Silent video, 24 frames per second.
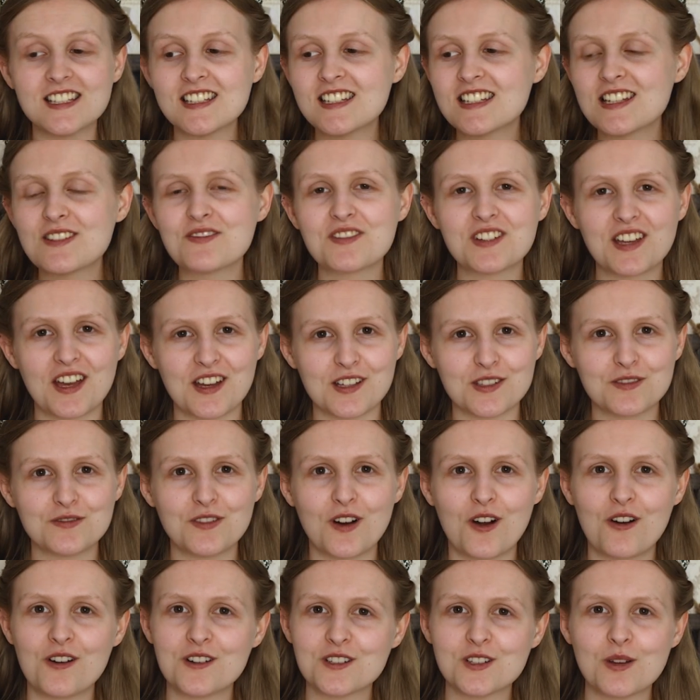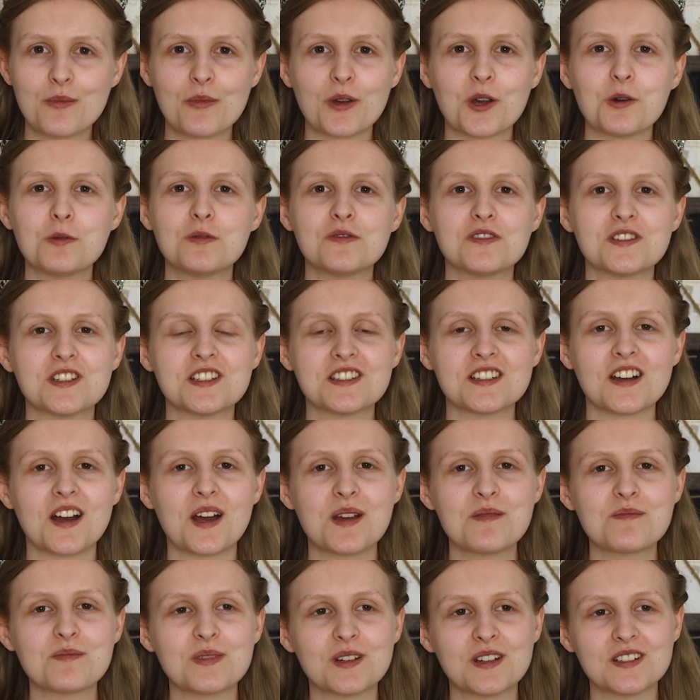didn't even get as far as coming up with a
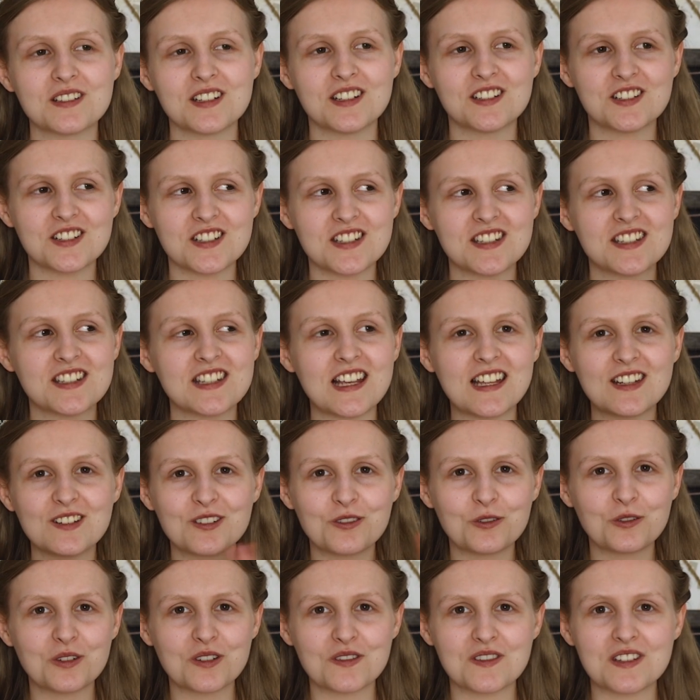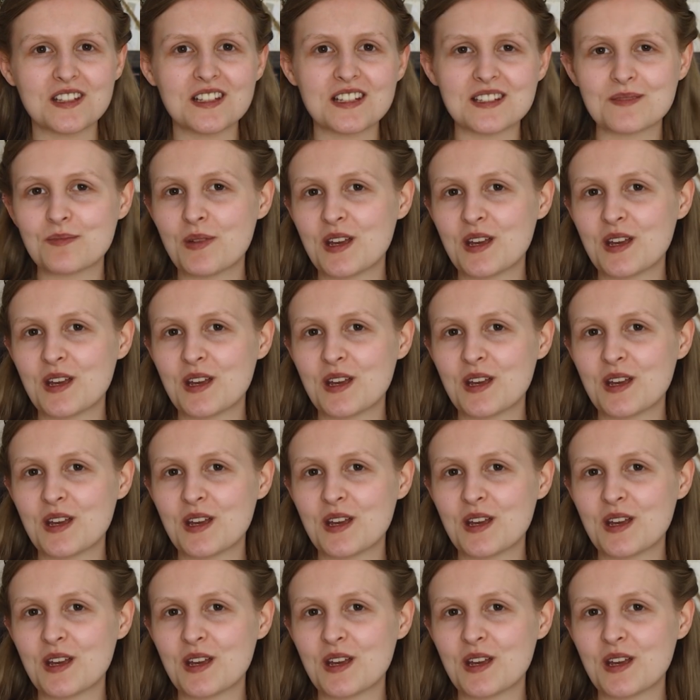design because I just sent all of these